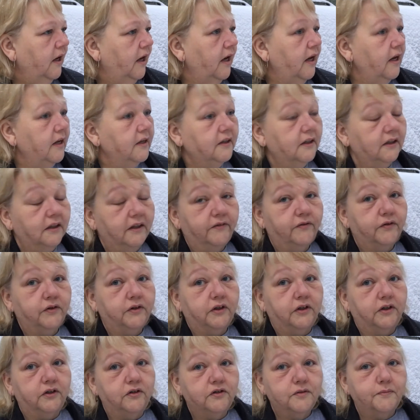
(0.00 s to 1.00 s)
And
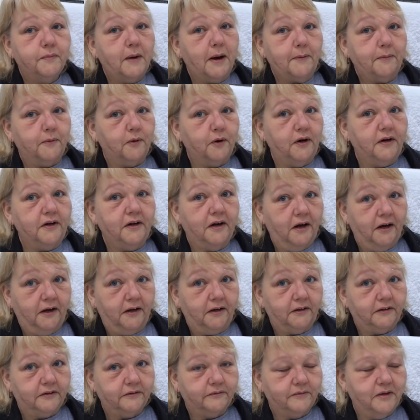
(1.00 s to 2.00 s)
delivering the newspaper at
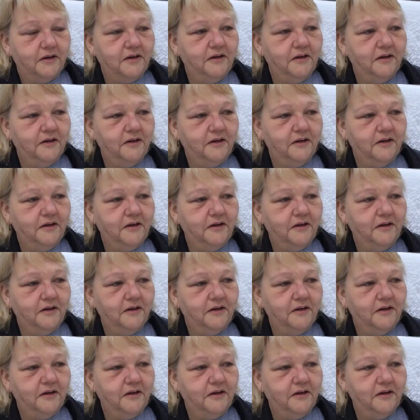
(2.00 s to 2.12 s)
night.